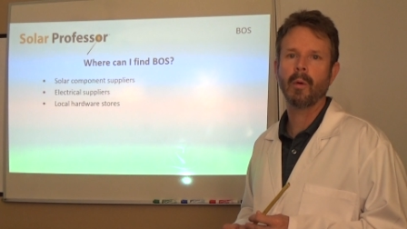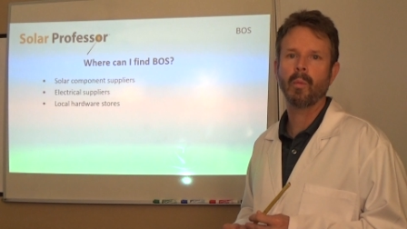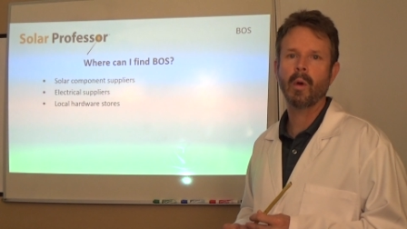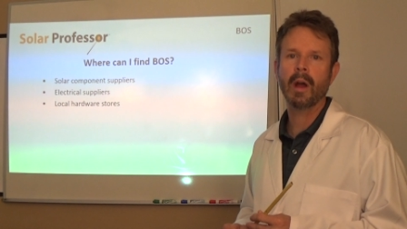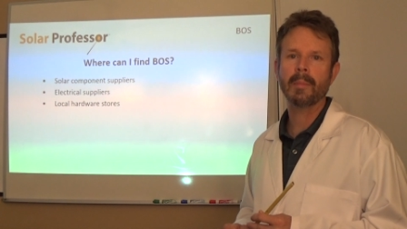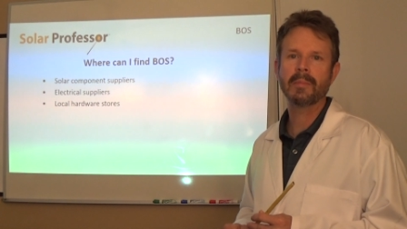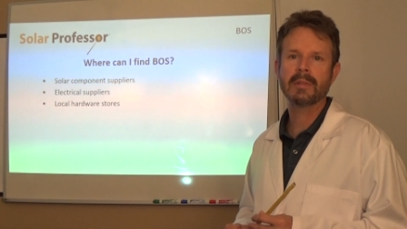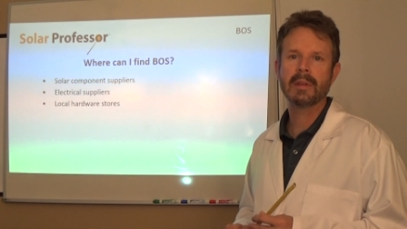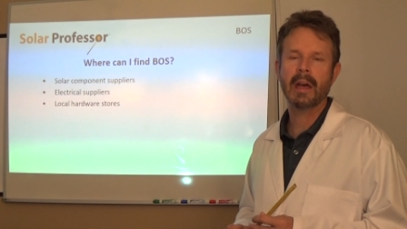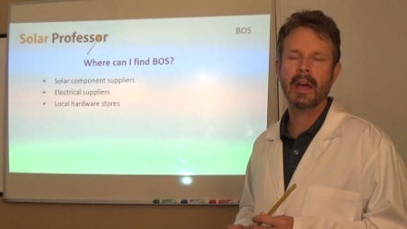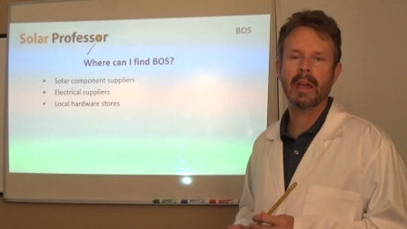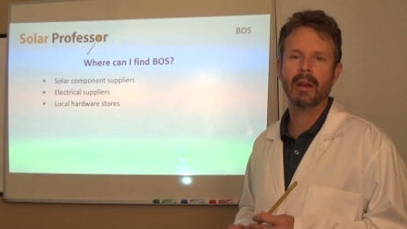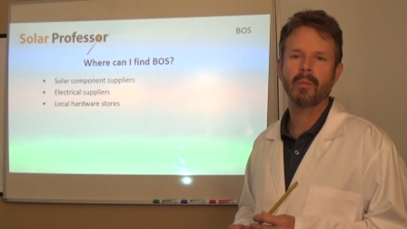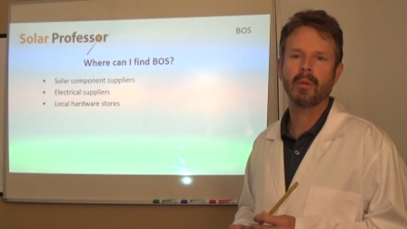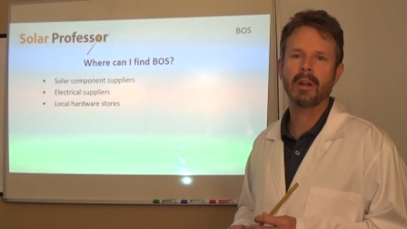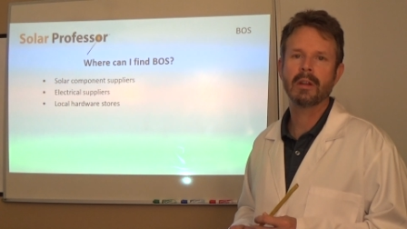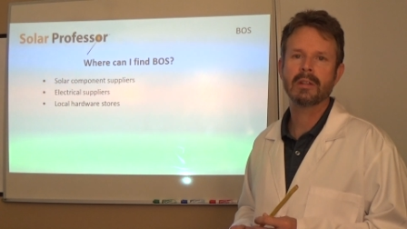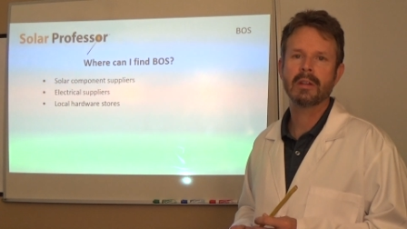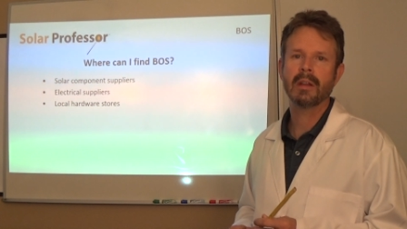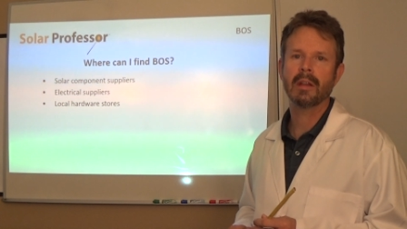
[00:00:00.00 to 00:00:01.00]
website,
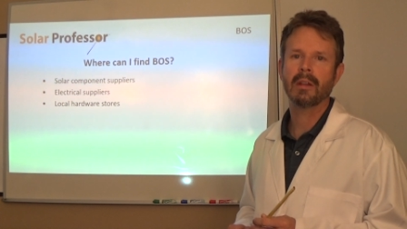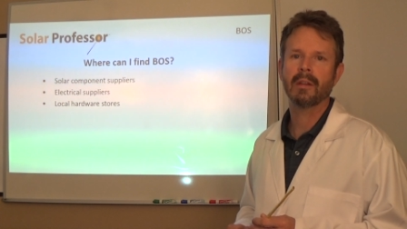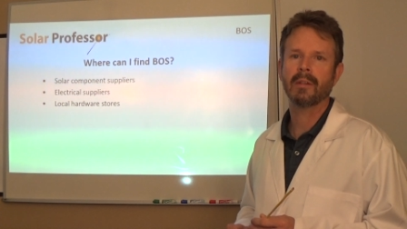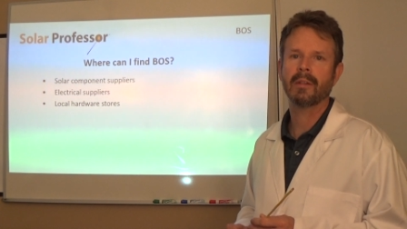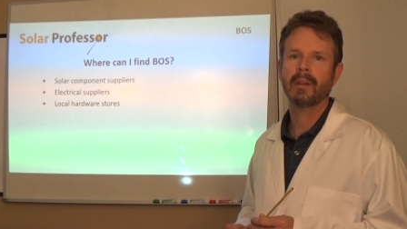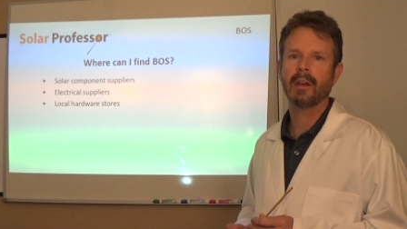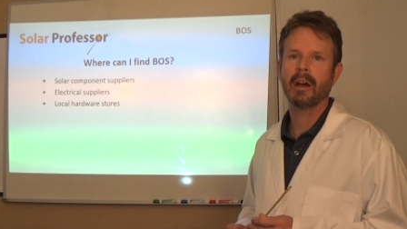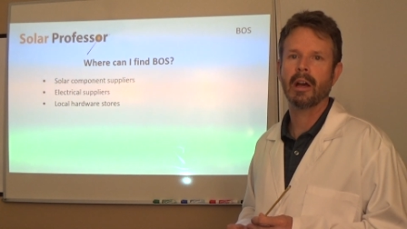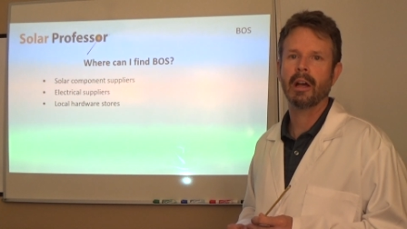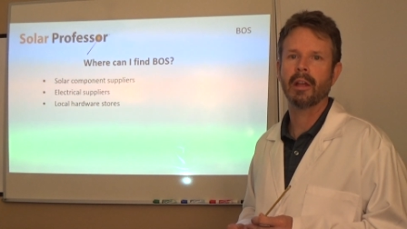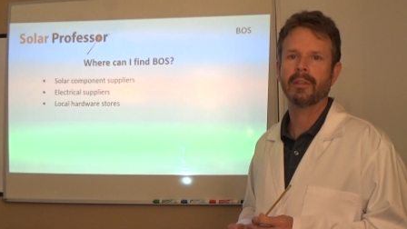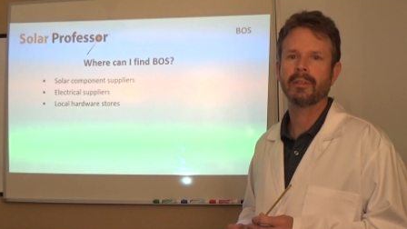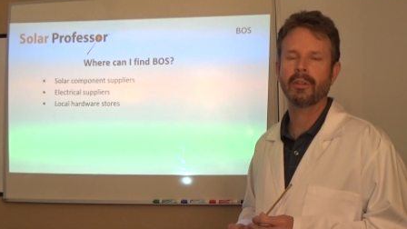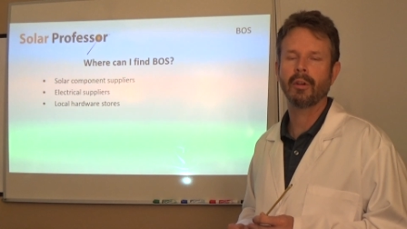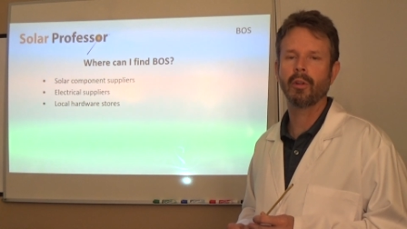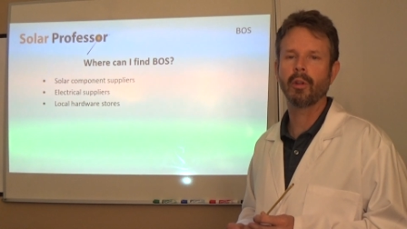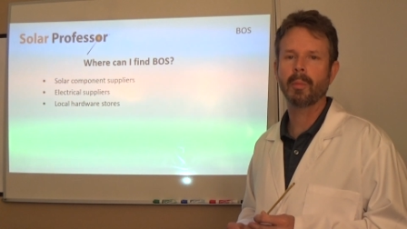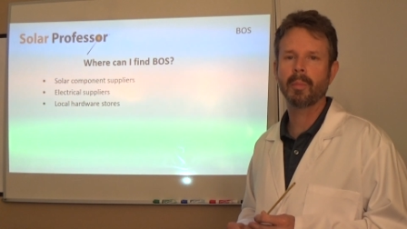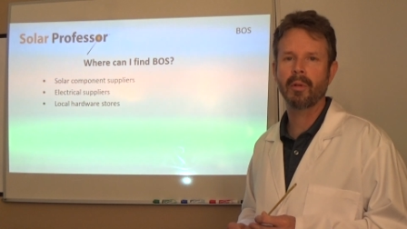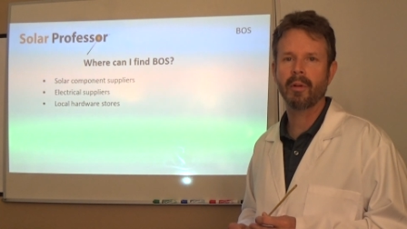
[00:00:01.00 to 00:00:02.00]
which is uh,
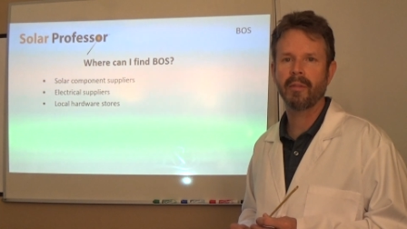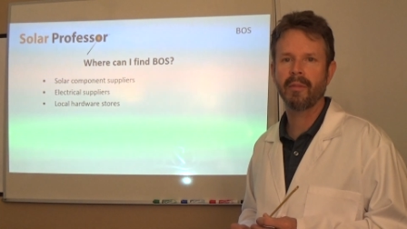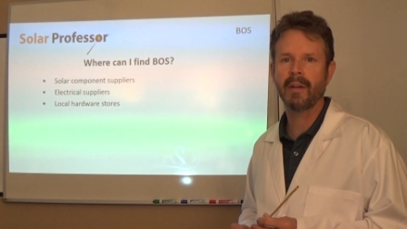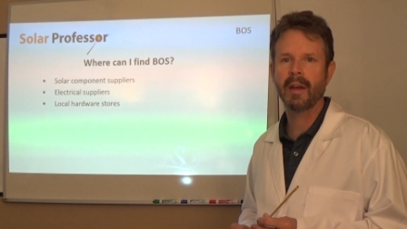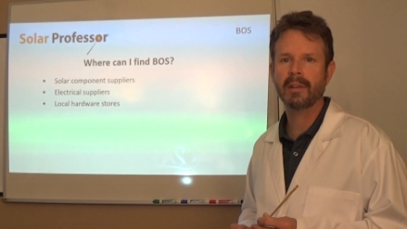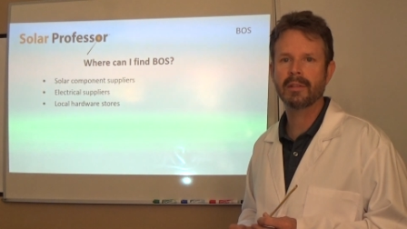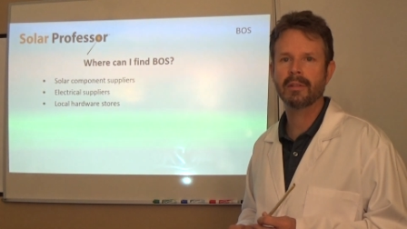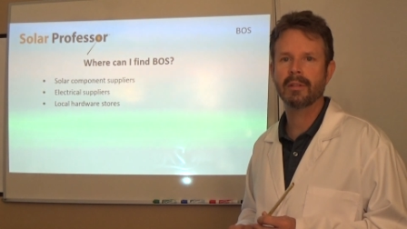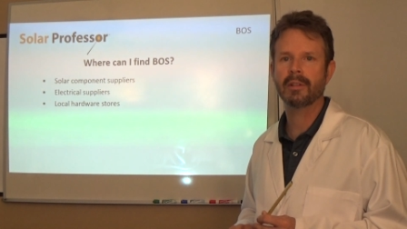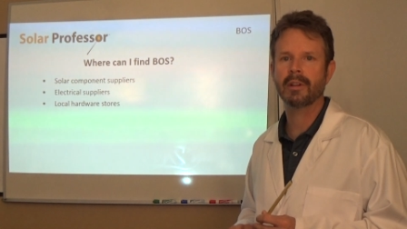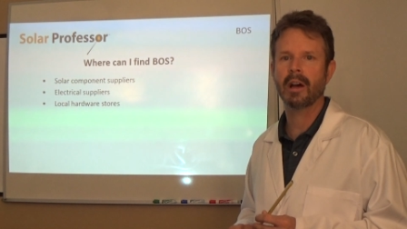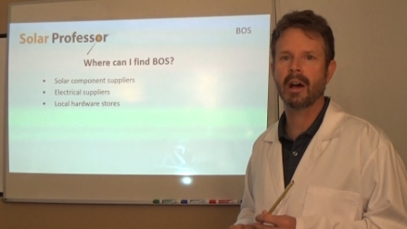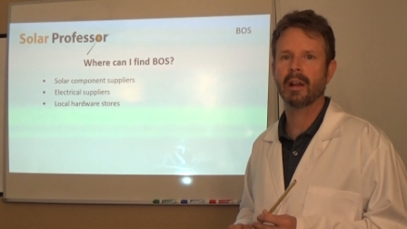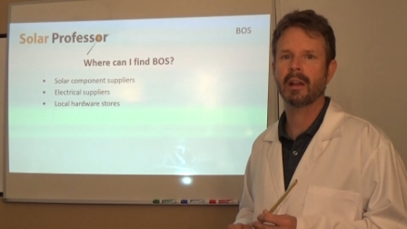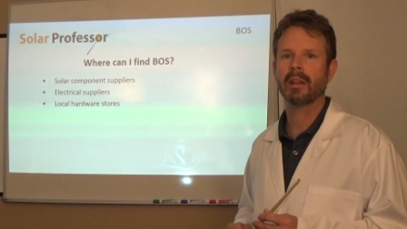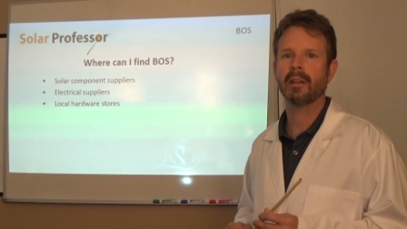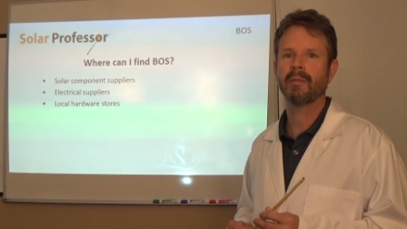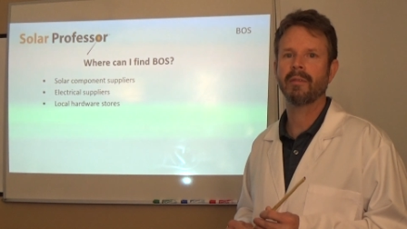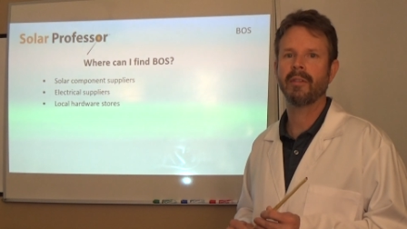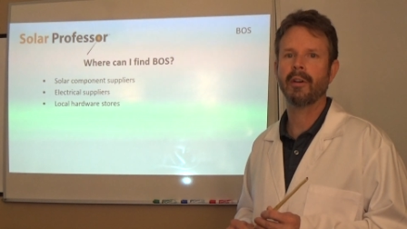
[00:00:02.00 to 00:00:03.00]

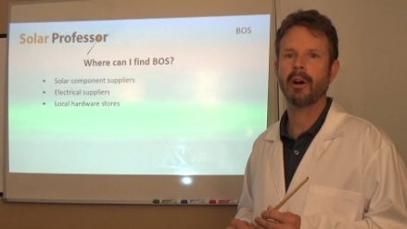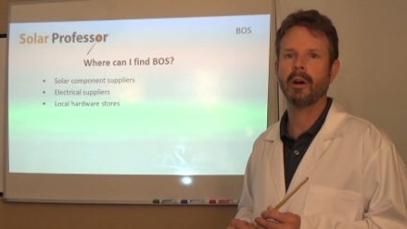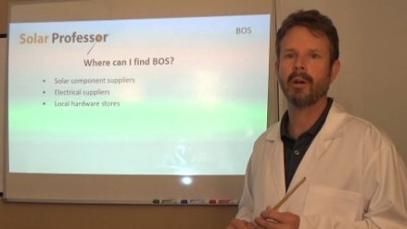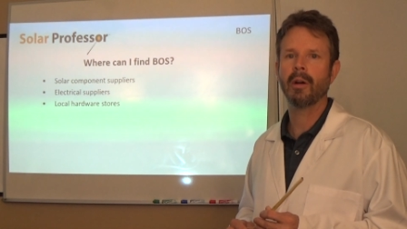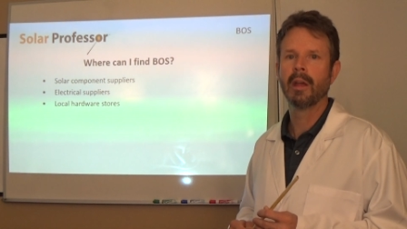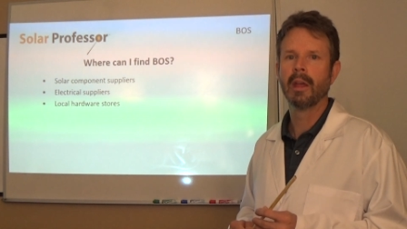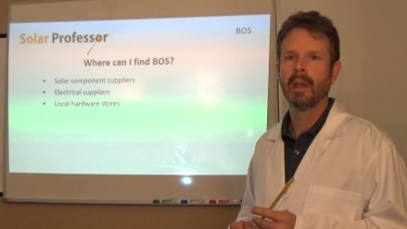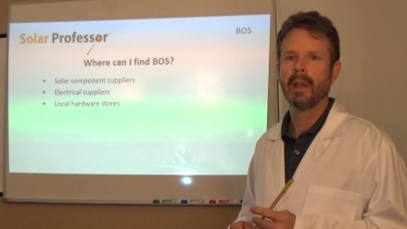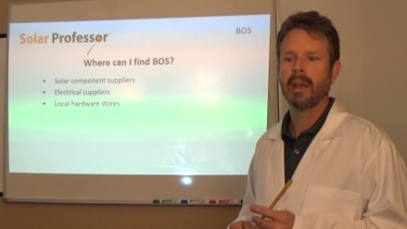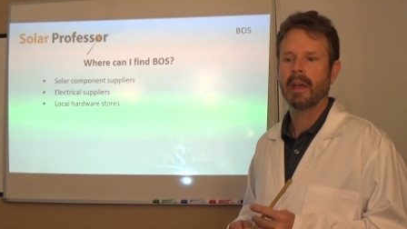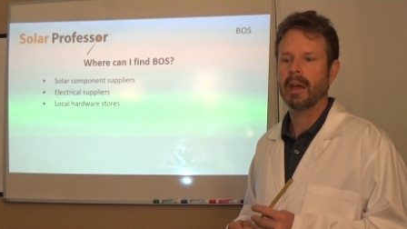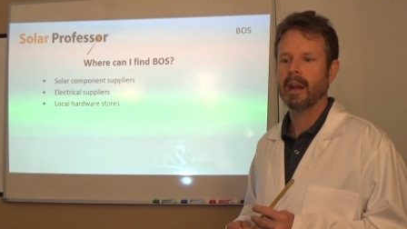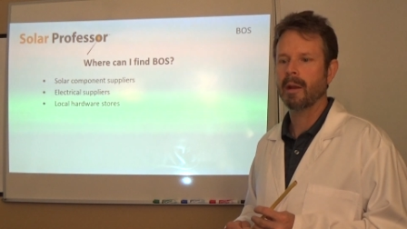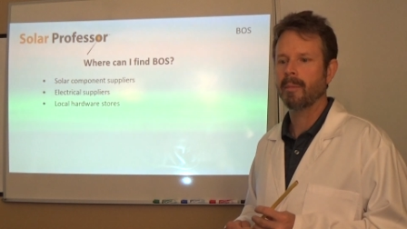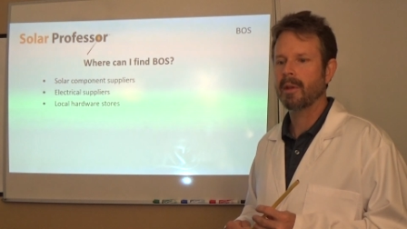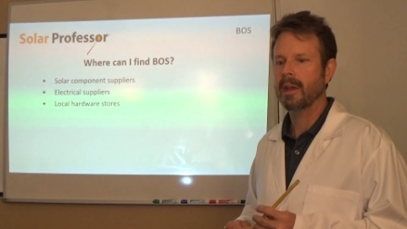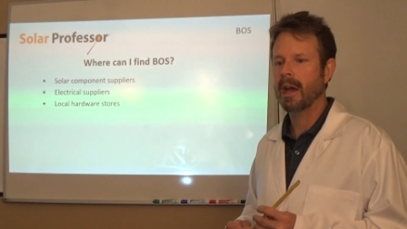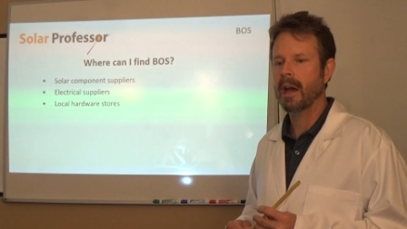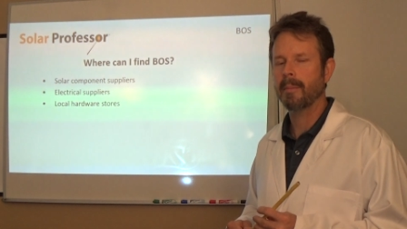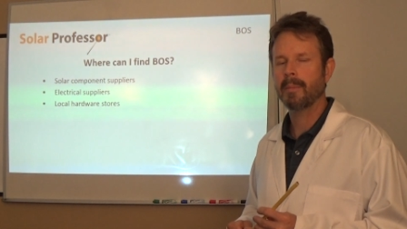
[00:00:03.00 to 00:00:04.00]
solarprofessor.info, and
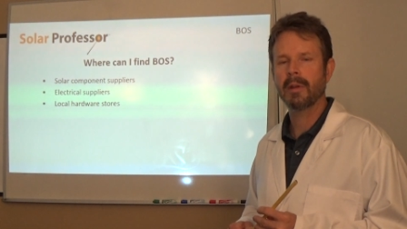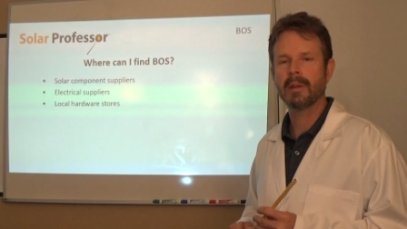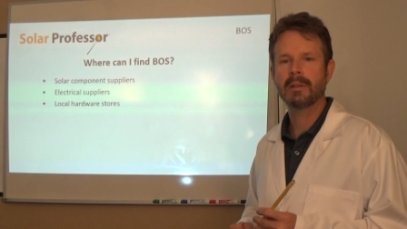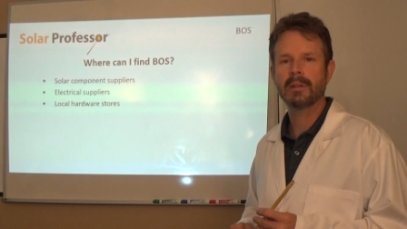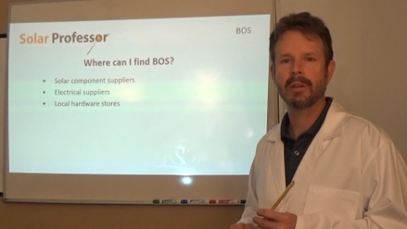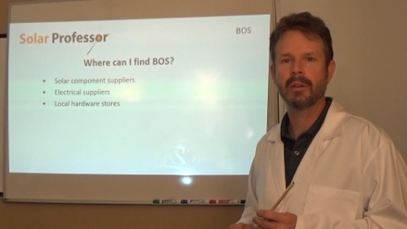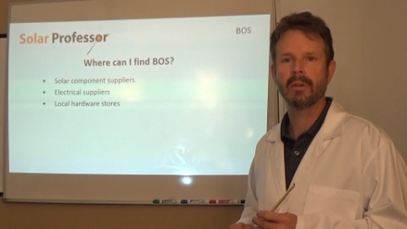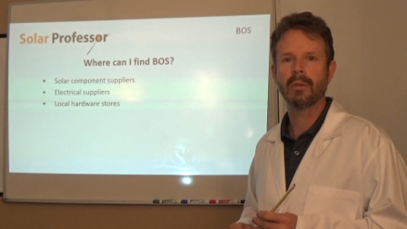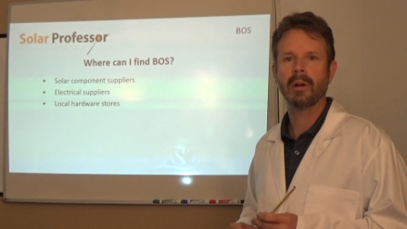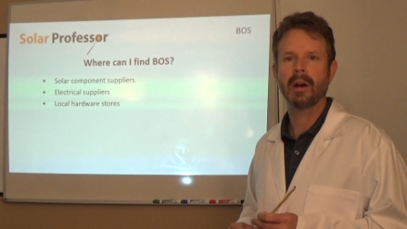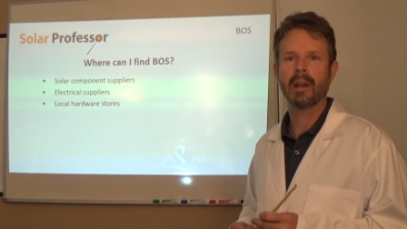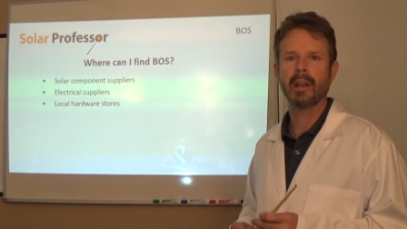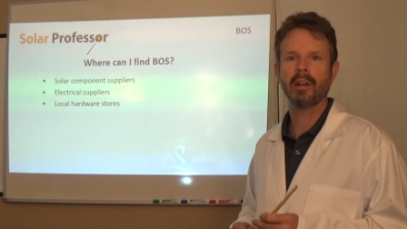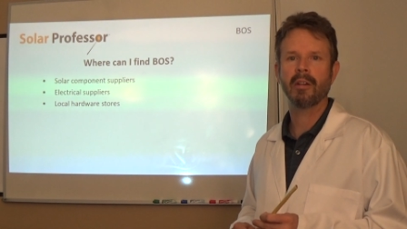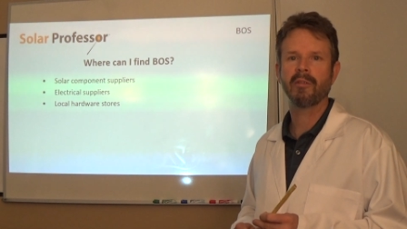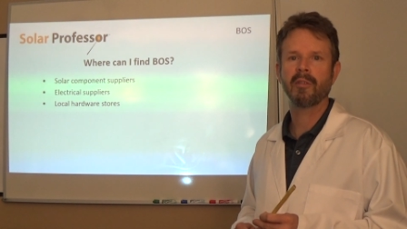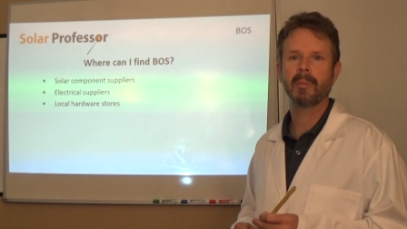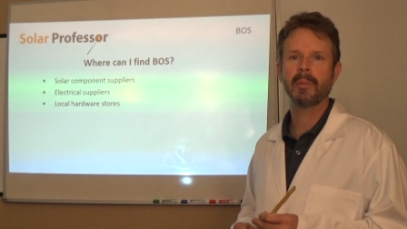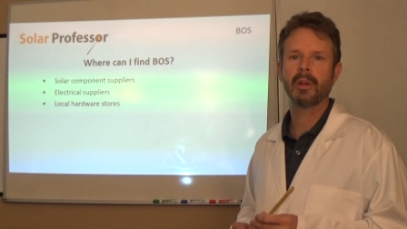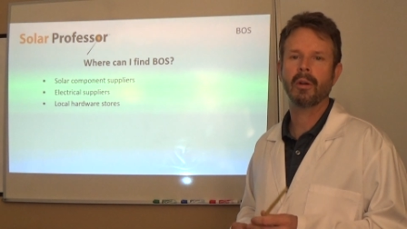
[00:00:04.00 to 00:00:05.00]
I'd be happy to uh,
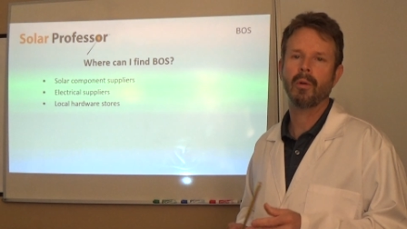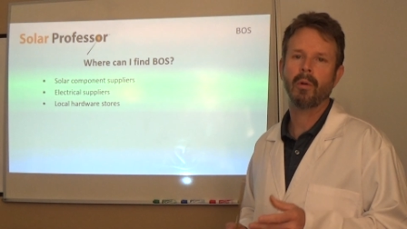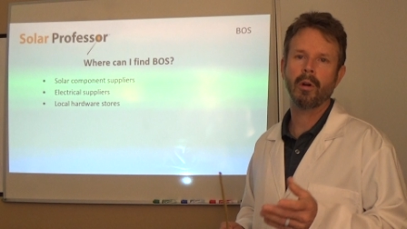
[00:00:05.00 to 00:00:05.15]
hear from you.